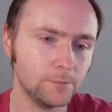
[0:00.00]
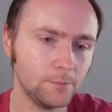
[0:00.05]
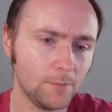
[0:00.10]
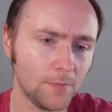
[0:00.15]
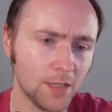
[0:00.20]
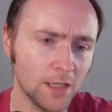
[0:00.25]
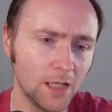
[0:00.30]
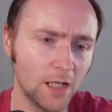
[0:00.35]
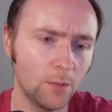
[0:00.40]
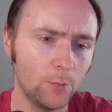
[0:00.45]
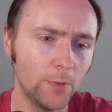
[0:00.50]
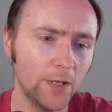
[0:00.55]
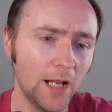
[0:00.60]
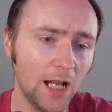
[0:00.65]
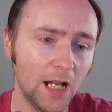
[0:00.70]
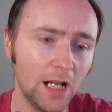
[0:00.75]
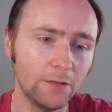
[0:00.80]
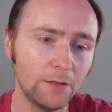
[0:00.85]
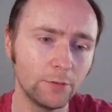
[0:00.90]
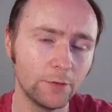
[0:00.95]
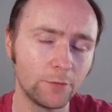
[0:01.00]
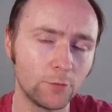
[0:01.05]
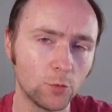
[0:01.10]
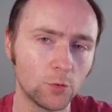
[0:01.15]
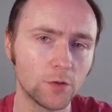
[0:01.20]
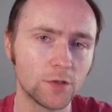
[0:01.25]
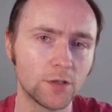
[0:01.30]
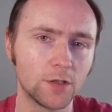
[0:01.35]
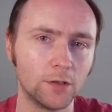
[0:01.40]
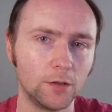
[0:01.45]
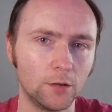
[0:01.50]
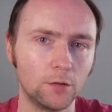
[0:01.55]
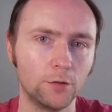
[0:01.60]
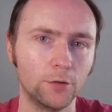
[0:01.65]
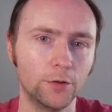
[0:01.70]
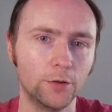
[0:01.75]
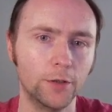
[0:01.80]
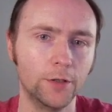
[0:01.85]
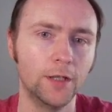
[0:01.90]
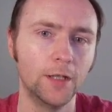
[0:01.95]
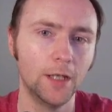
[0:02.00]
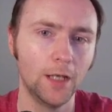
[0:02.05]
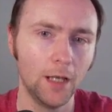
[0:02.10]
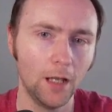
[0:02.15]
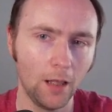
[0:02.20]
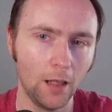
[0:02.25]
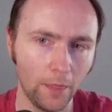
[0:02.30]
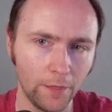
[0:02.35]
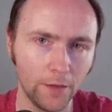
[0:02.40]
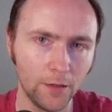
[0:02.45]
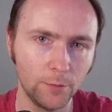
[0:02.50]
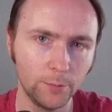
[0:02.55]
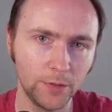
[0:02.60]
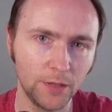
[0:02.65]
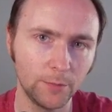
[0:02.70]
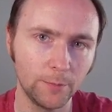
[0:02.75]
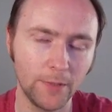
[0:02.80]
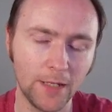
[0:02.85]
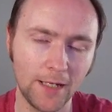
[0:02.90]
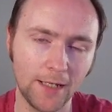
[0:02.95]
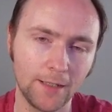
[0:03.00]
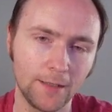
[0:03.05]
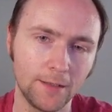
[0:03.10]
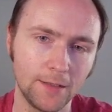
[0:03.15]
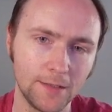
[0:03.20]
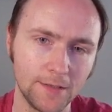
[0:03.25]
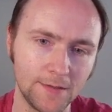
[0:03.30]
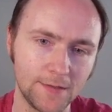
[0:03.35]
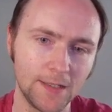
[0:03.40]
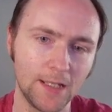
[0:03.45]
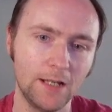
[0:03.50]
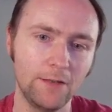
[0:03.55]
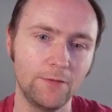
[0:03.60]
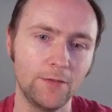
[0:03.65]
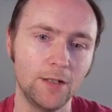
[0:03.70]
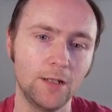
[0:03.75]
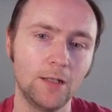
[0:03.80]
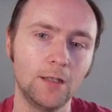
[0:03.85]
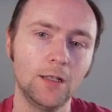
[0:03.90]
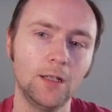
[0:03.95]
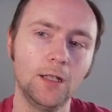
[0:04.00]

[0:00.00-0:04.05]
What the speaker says: We have, of course, included the main man, Zava.